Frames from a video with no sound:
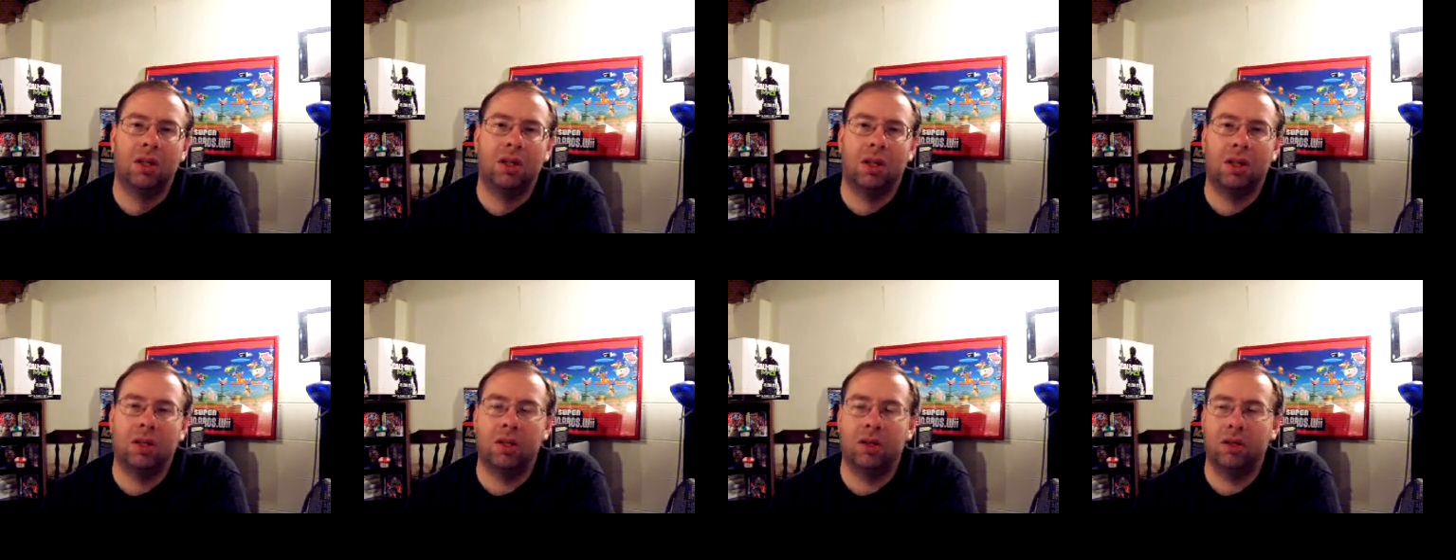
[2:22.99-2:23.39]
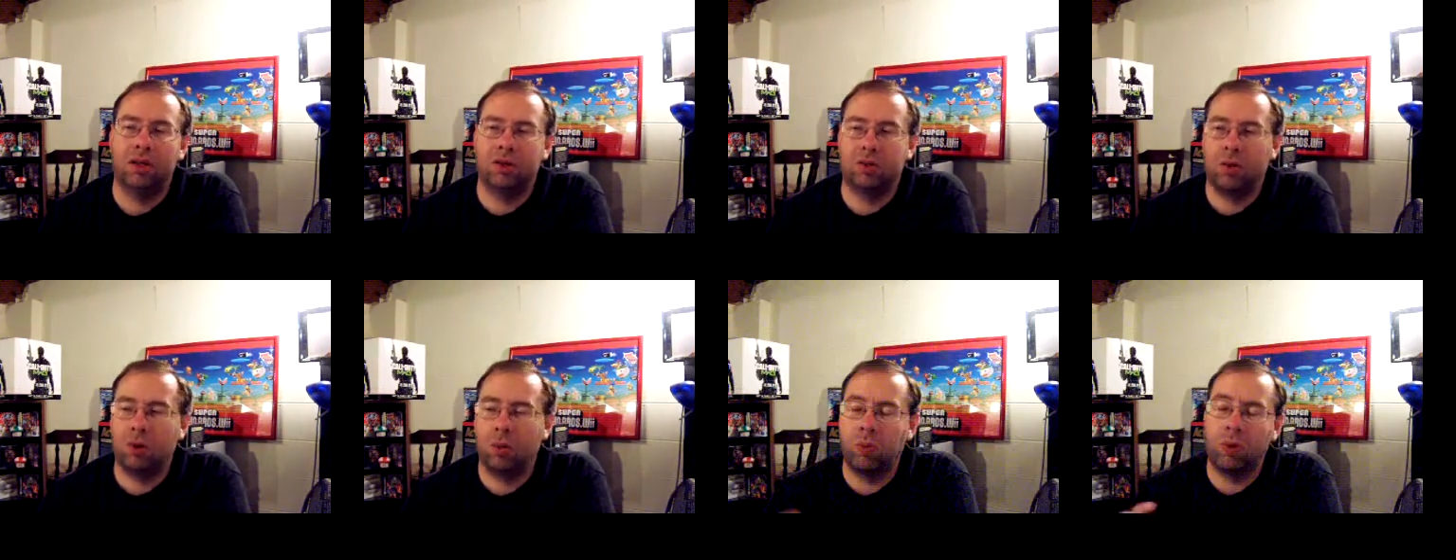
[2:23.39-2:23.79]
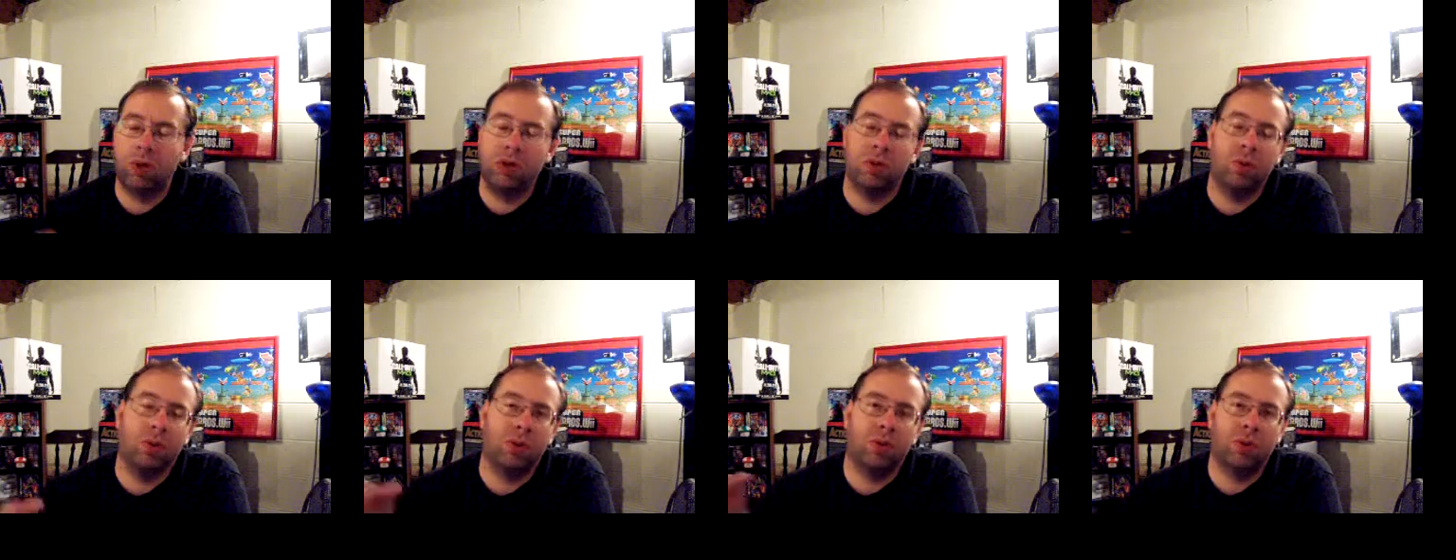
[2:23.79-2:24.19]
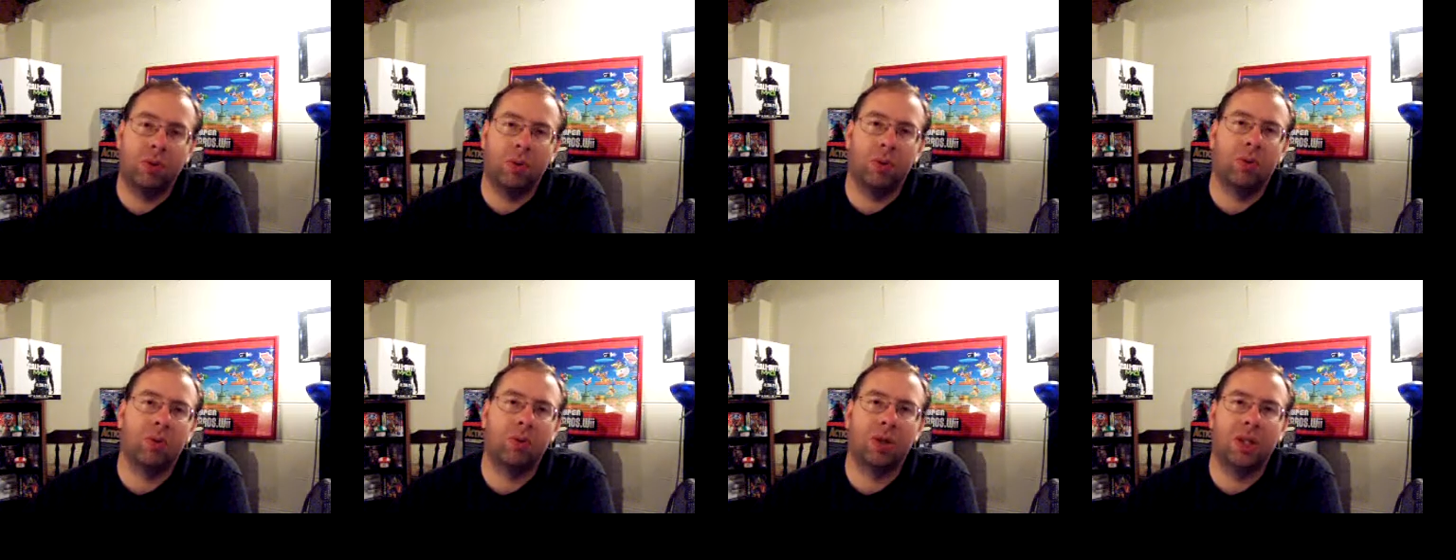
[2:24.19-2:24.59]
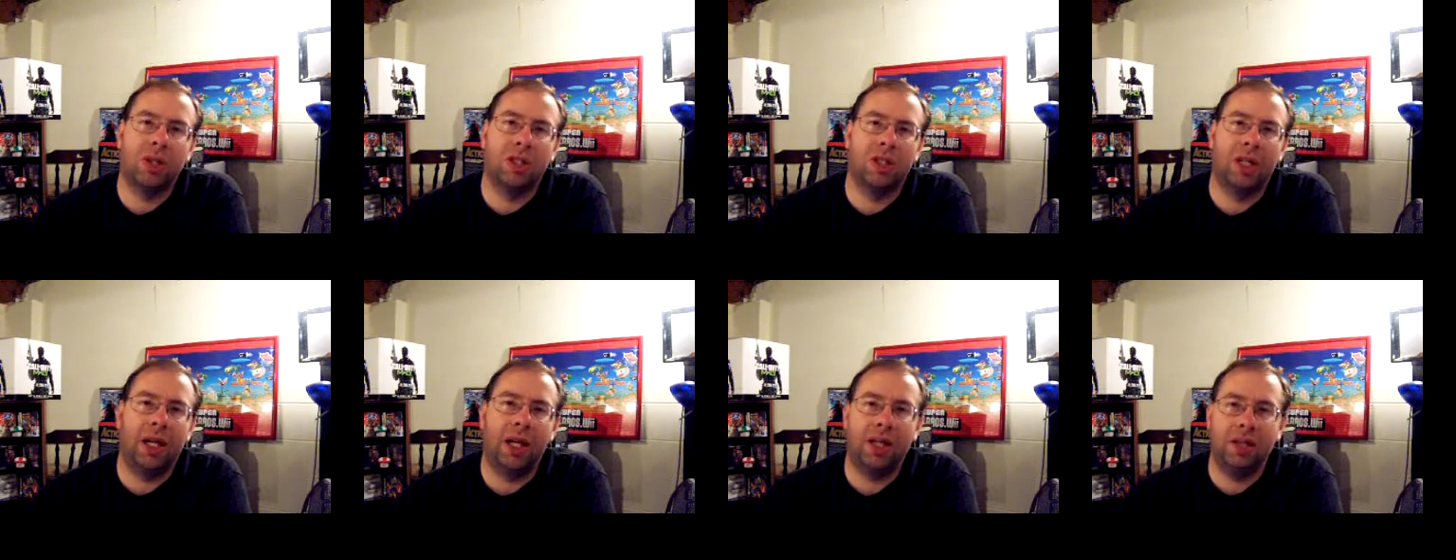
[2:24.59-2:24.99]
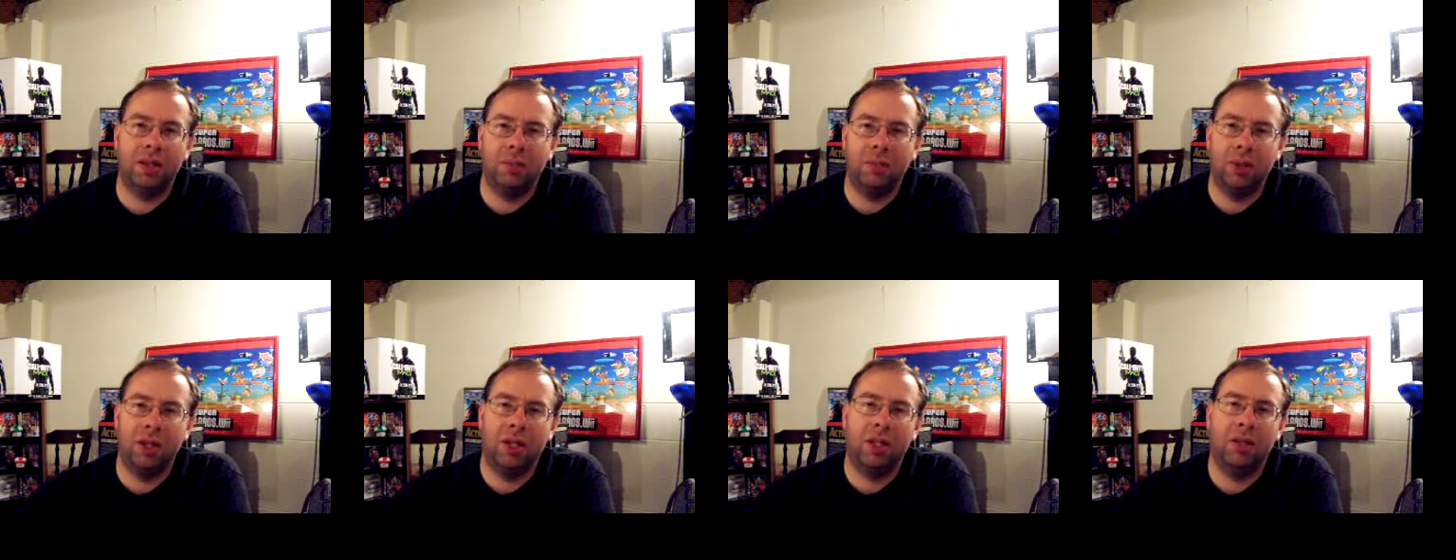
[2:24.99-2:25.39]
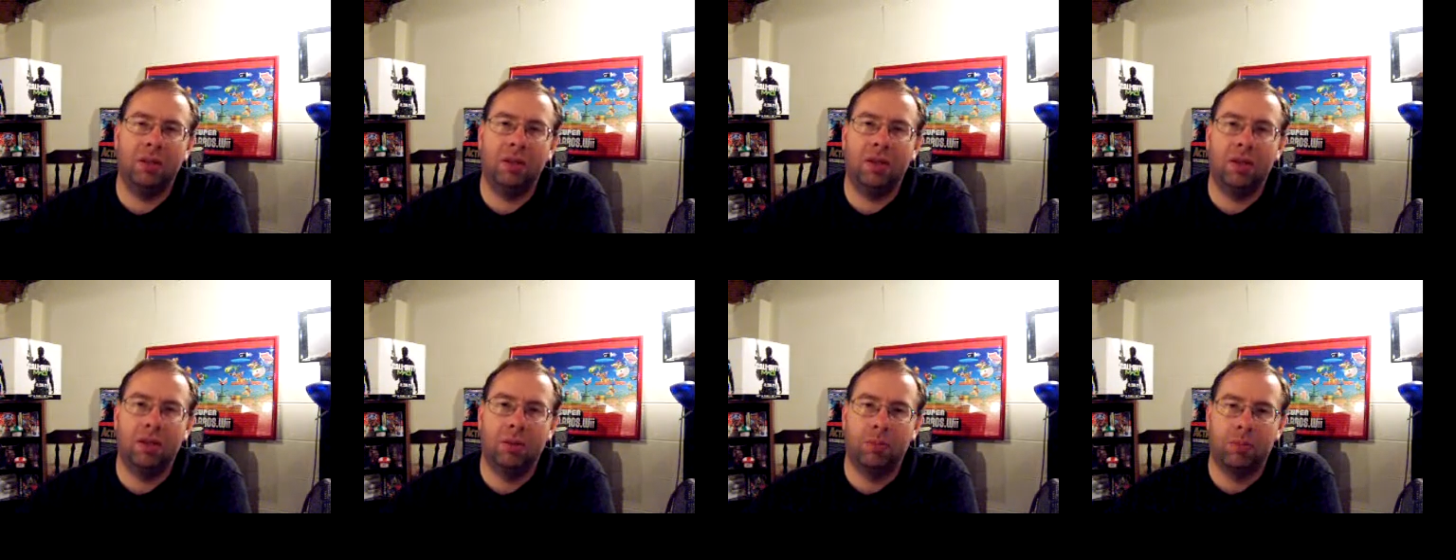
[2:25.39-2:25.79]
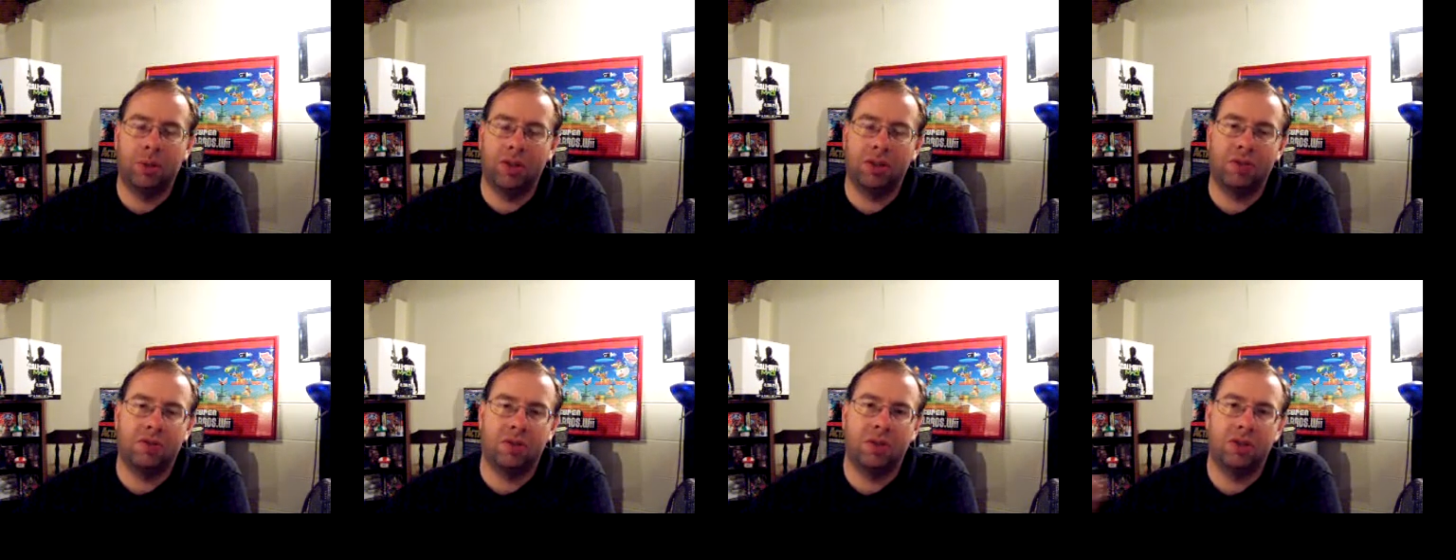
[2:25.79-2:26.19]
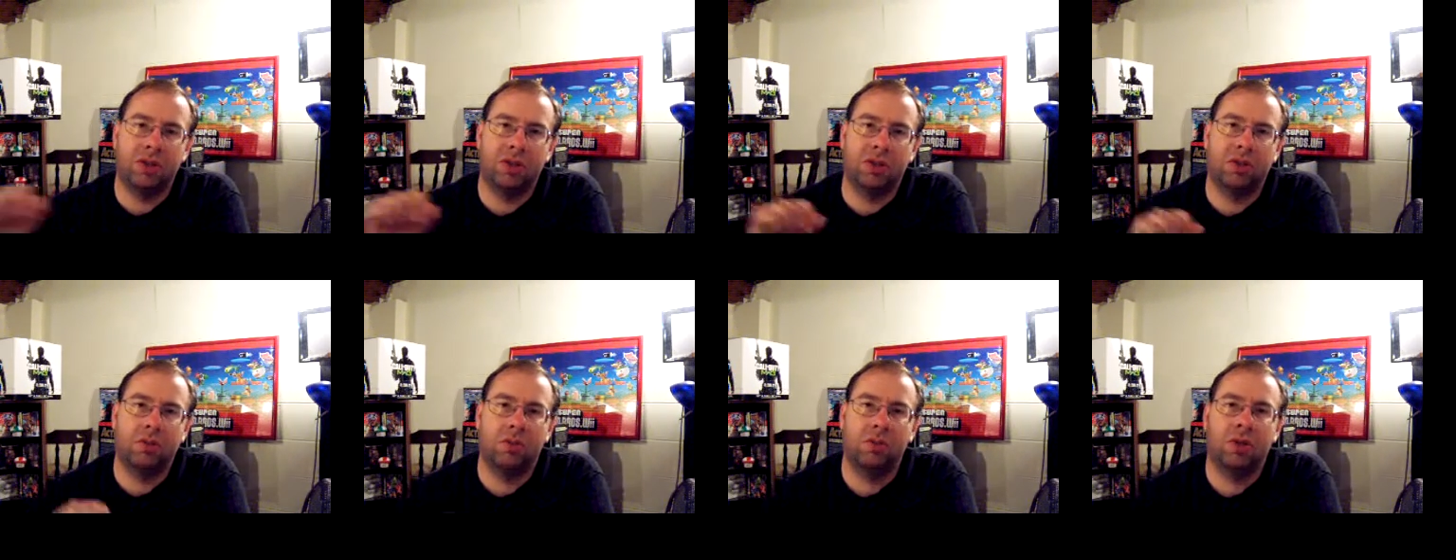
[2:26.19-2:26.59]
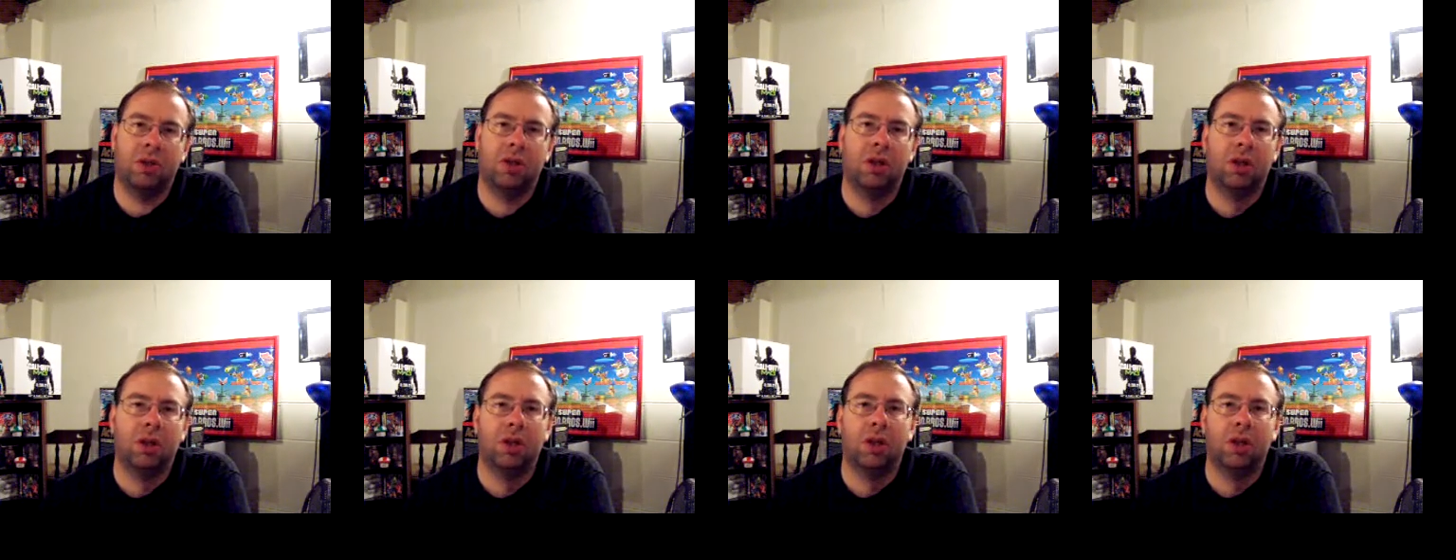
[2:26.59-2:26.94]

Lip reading: Zork 1, 2, and 3 were released, and the mini abridged versions were.